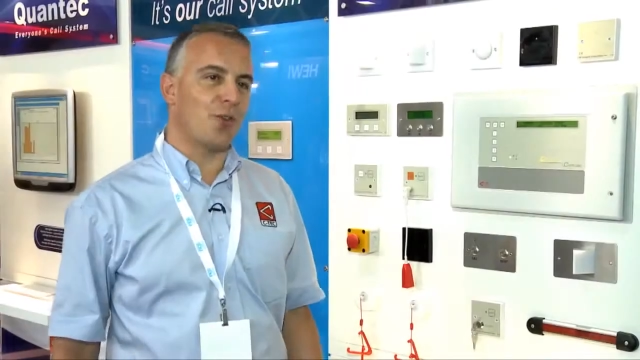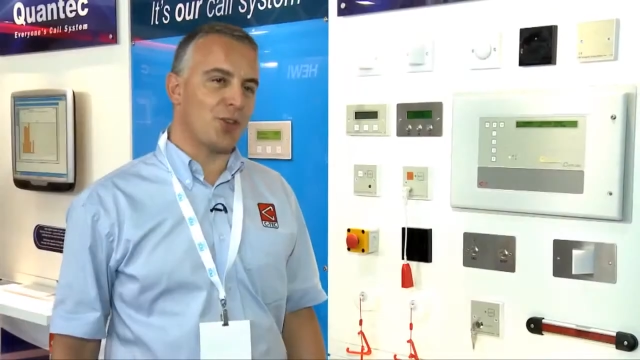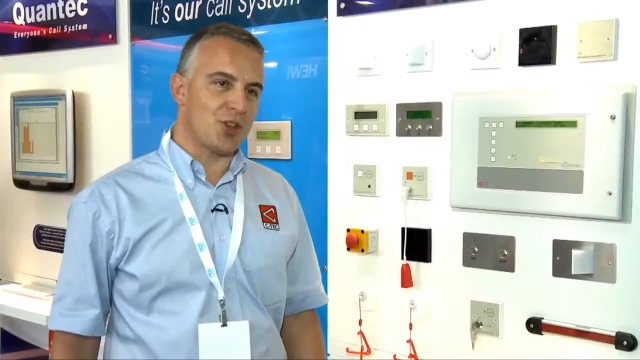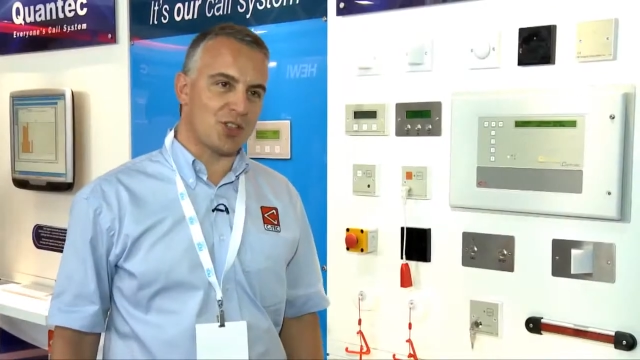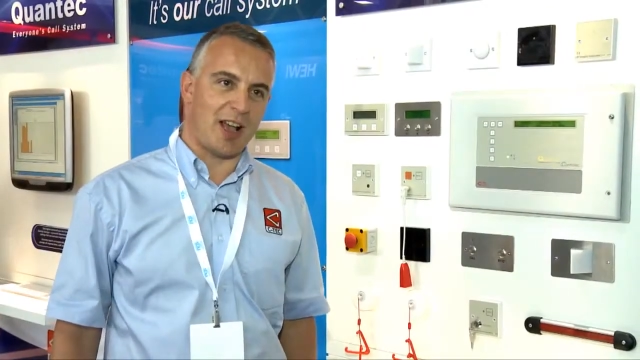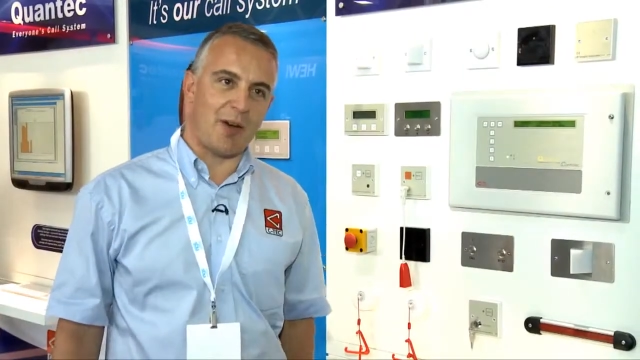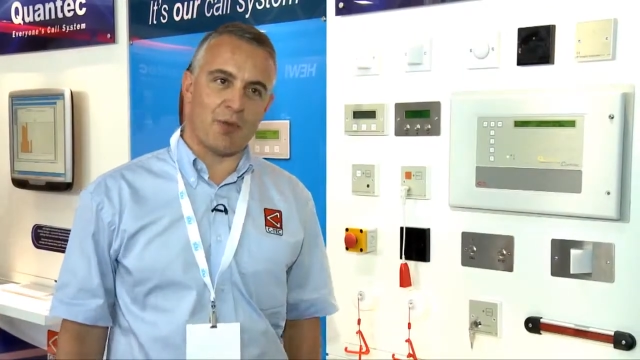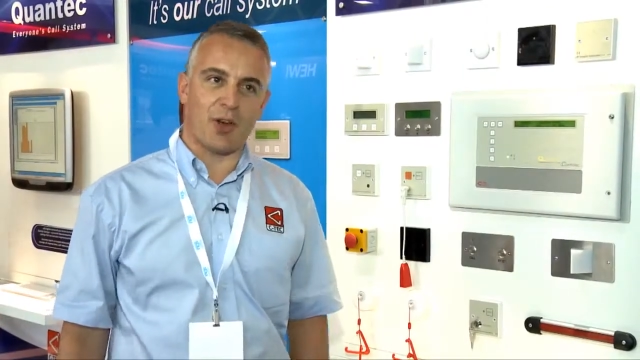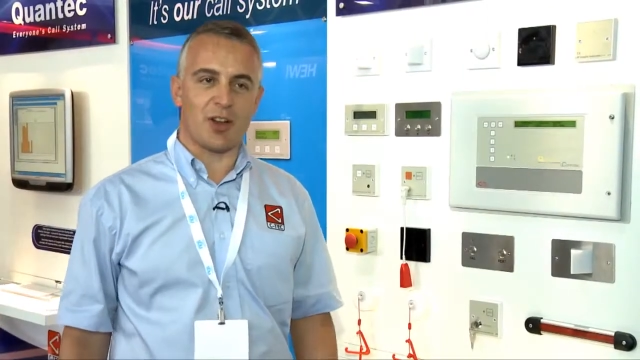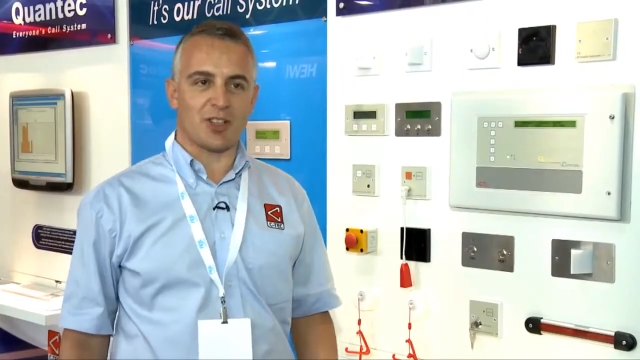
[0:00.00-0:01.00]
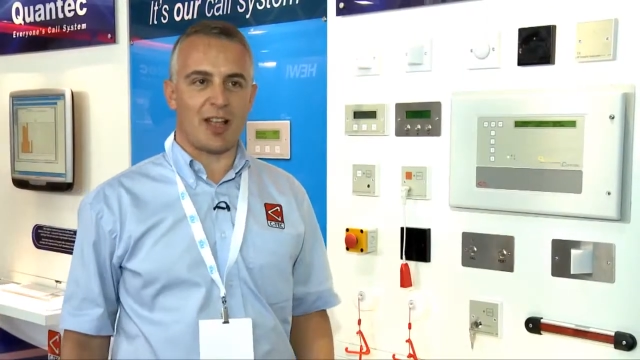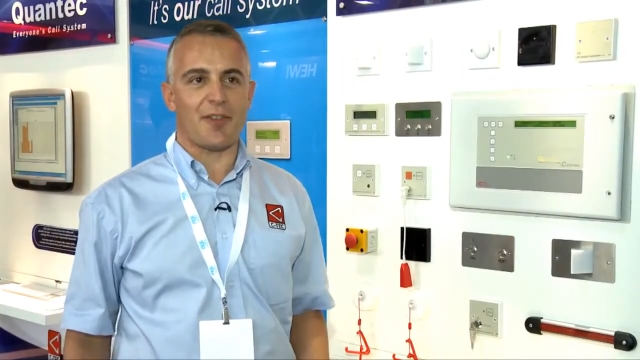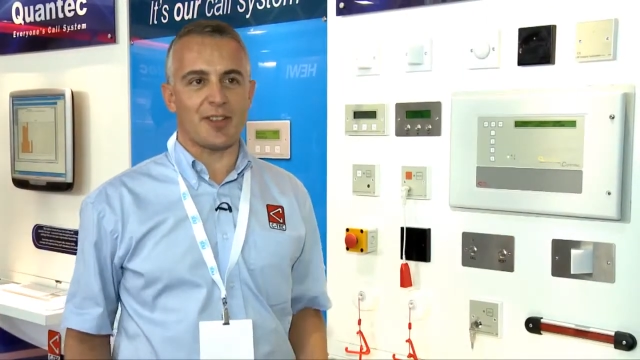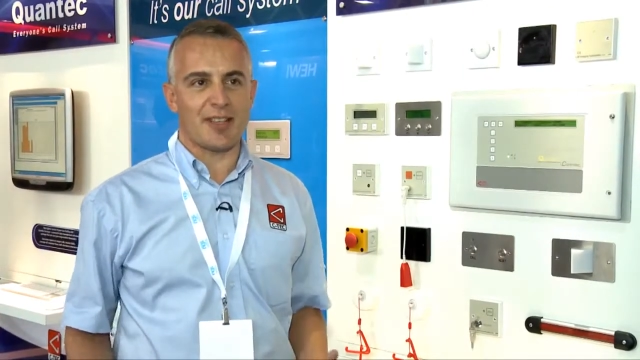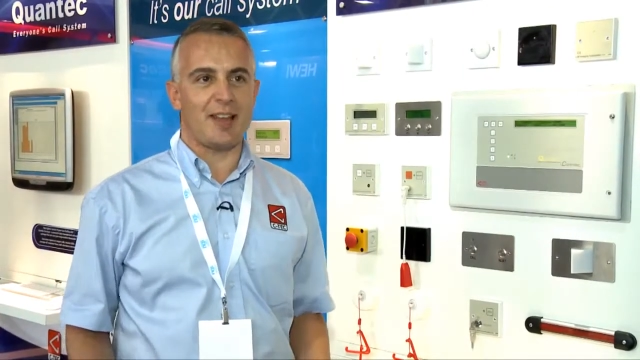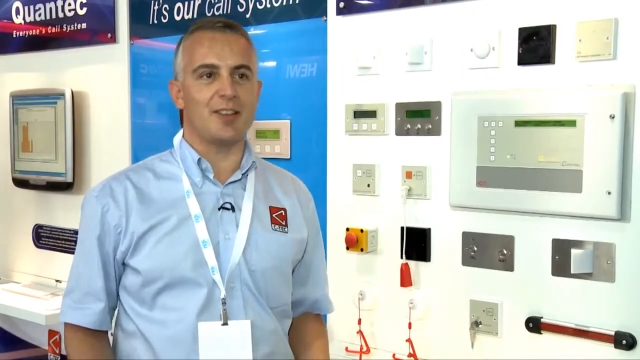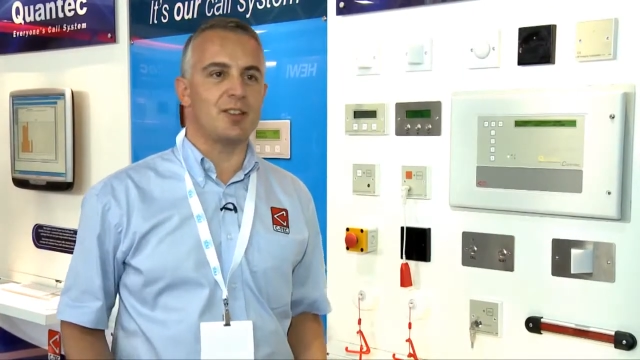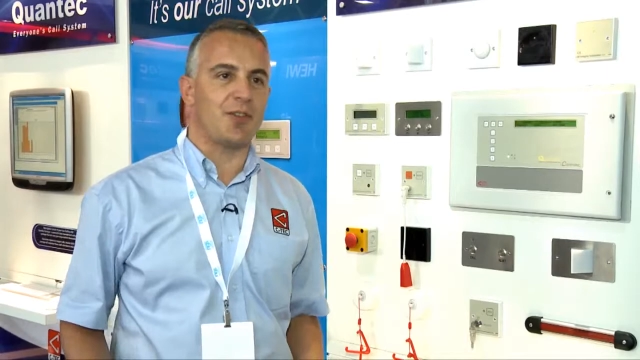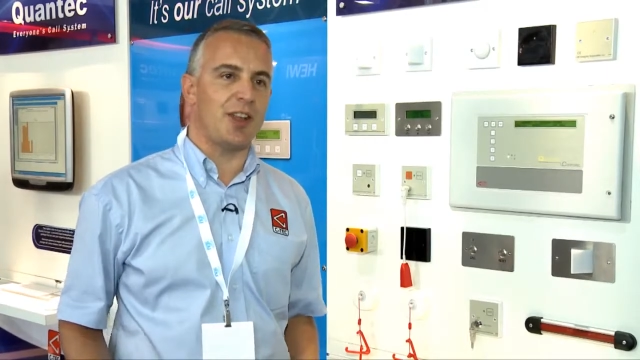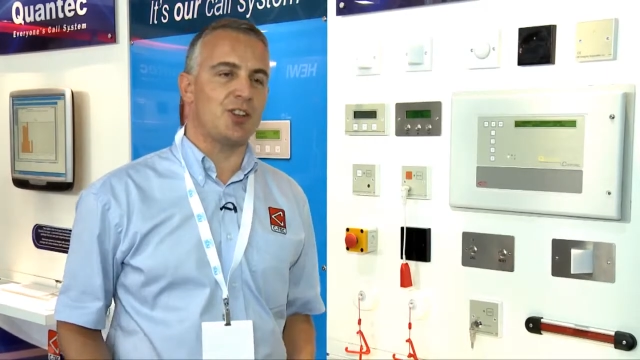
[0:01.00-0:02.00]
for the staff, we've got a staff
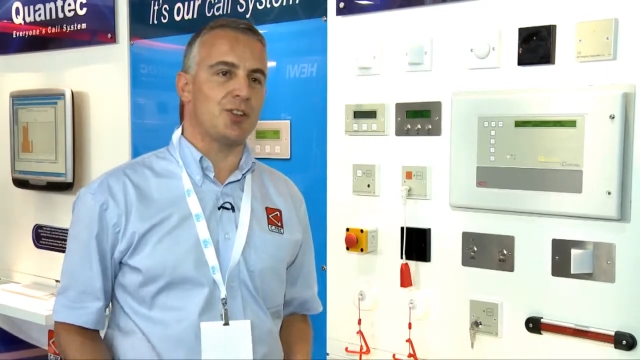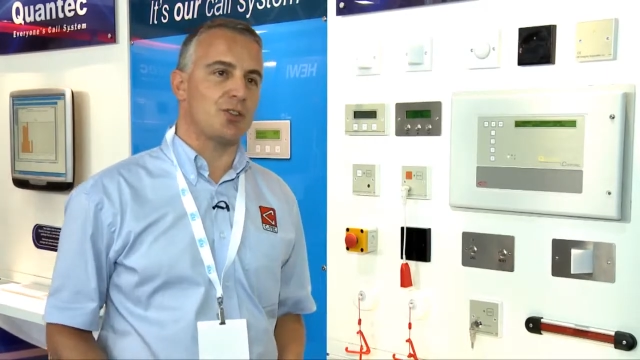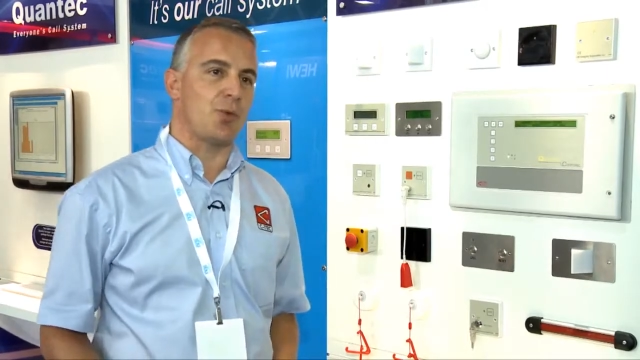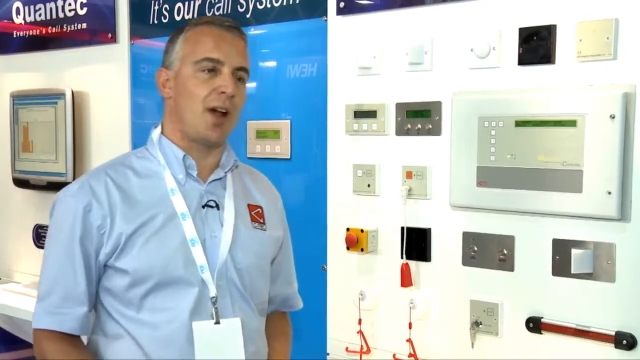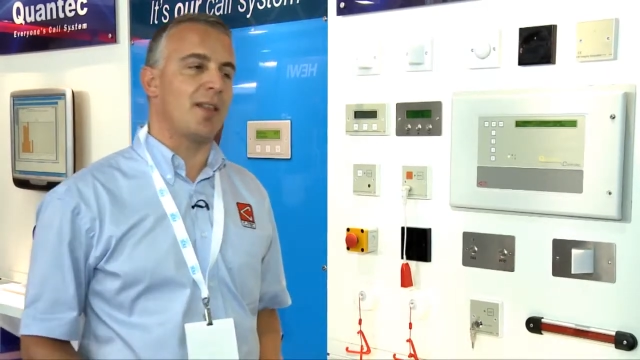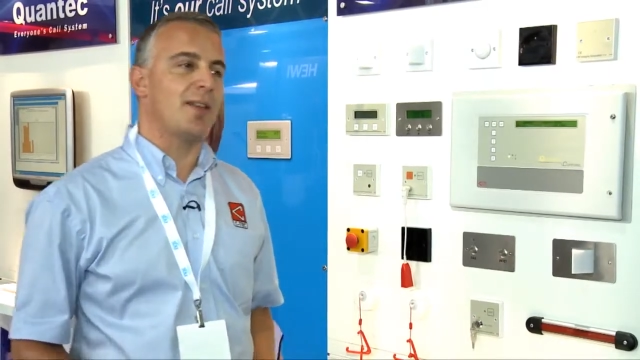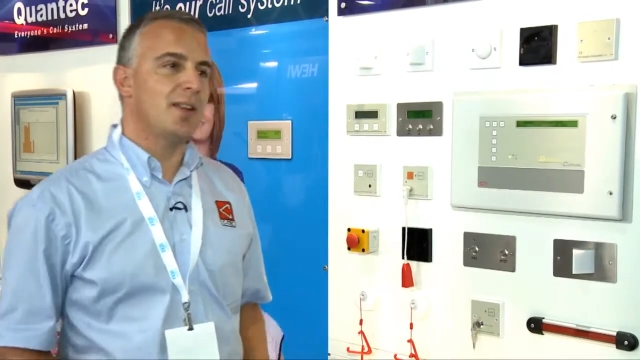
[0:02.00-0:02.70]
attendance feature as well.